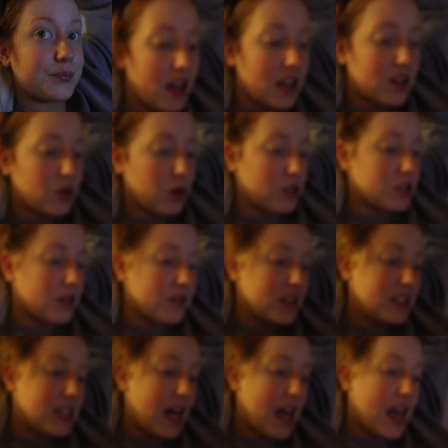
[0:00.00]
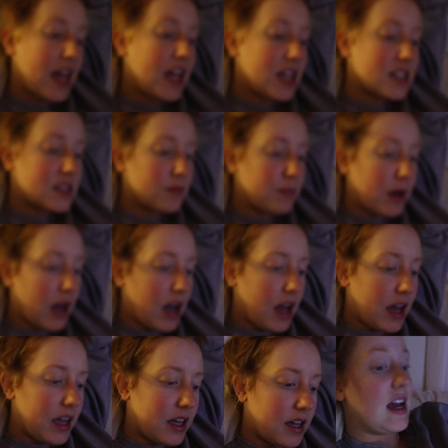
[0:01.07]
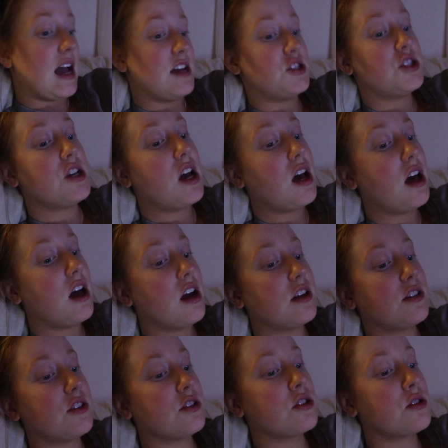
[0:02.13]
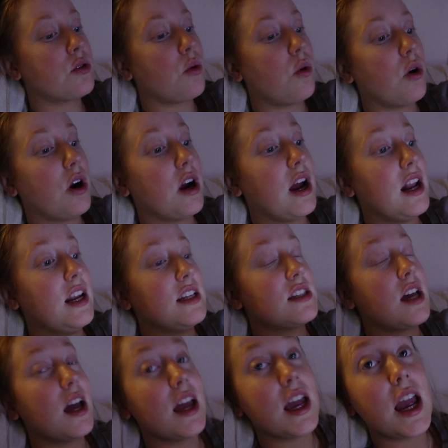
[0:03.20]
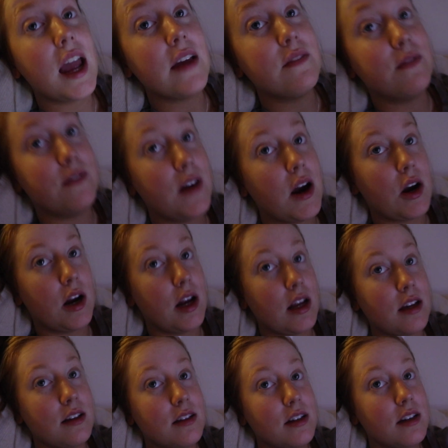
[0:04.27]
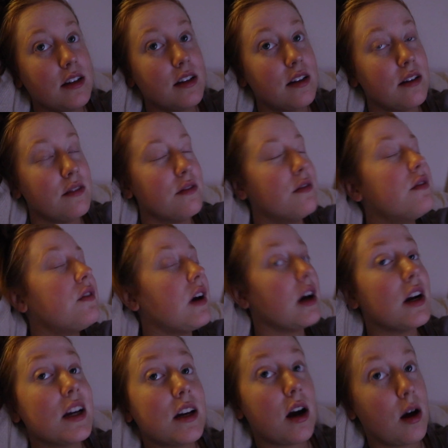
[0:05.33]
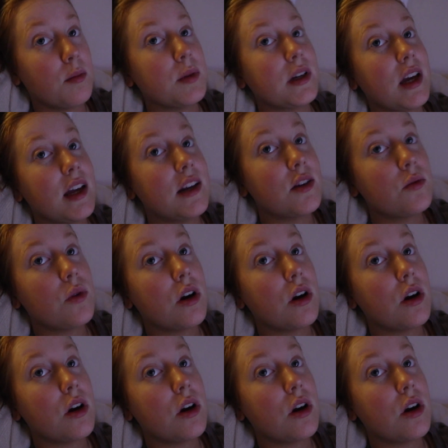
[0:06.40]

And the question of the day is by Dasha underscore, and it's a very, very complicated